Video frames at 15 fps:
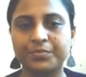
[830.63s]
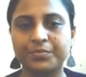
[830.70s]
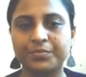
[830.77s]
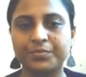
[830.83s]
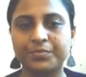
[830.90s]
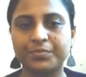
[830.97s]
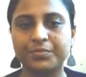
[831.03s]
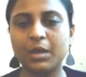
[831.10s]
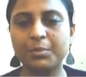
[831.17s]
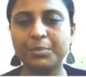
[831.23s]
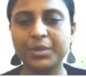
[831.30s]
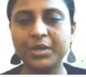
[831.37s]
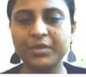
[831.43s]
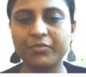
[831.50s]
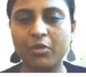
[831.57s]
The
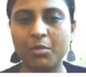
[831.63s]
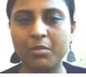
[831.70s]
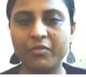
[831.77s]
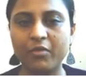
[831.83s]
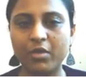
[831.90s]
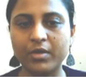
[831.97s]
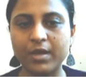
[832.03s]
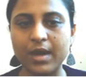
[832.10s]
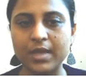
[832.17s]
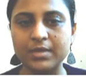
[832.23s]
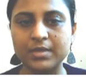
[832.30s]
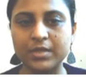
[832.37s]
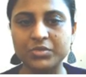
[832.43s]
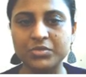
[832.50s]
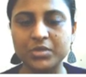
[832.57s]
company form of
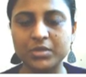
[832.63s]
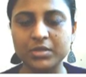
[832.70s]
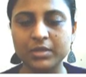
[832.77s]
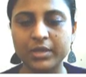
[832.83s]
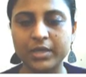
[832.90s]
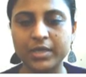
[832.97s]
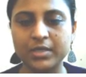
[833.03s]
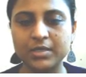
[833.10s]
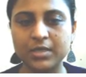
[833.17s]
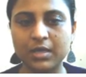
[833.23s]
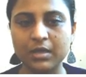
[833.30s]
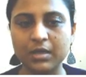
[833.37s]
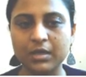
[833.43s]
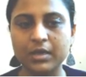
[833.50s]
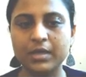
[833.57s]
organization in India
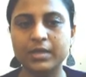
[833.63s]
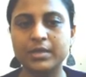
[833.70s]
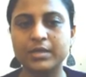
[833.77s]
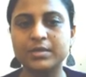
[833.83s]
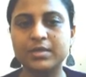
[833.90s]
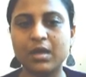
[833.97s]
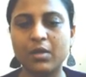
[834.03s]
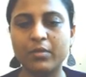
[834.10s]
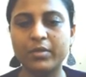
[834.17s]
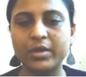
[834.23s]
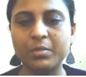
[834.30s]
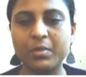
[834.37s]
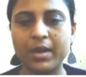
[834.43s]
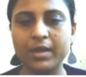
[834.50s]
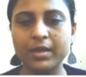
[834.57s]
is governed
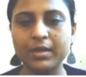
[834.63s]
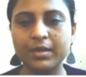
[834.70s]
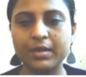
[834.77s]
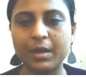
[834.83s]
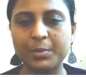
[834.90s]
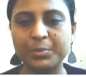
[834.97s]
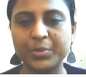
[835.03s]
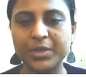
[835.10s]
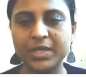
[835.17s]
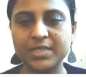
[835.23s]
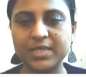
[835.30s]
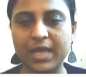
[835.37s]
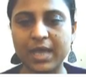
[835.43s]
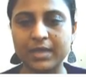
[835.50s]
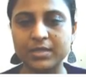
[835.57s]
by Companies
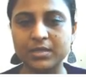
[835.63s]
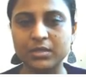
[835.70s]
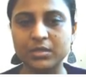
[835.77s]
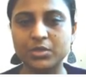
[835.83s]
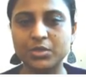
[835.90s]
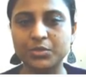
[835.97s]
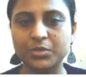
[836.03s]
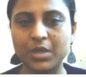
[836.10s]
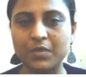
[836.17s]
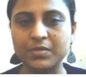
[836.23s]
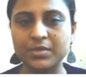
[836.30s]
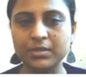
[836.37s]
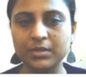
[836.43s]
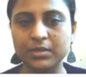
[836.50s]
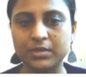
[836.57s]
Act
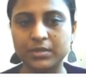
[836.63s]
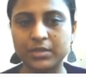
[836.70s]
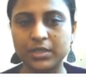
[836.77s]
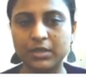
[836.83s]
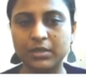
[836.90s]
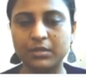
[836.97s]
2013.